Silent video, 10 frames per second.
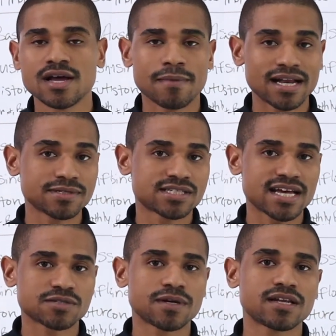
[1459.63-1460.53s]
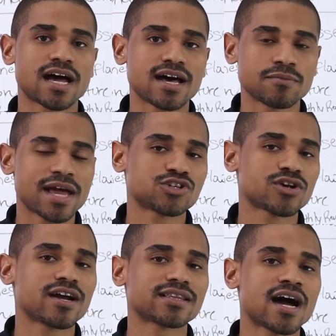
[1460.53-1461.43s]
My name is Desmond, the manager
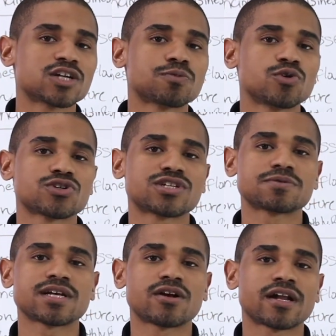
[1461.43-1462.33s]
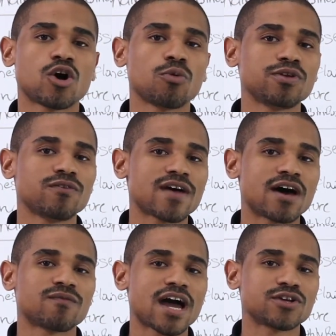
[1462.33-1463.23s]
here at the Entrepreneurship Center, and I hope you
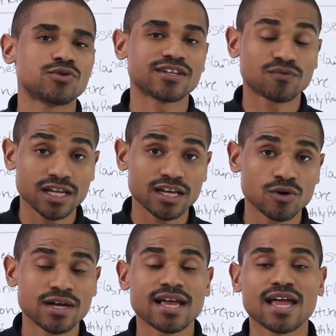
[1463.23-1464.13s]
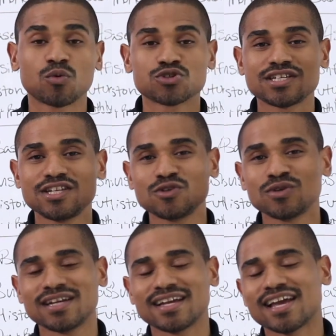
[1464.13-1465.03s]
found value in this video, and we'll see you
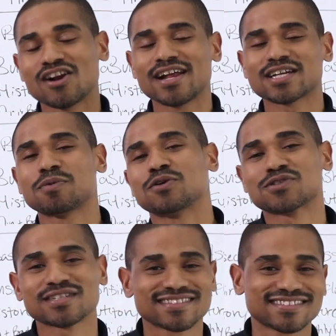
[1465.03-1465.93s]
in our next post.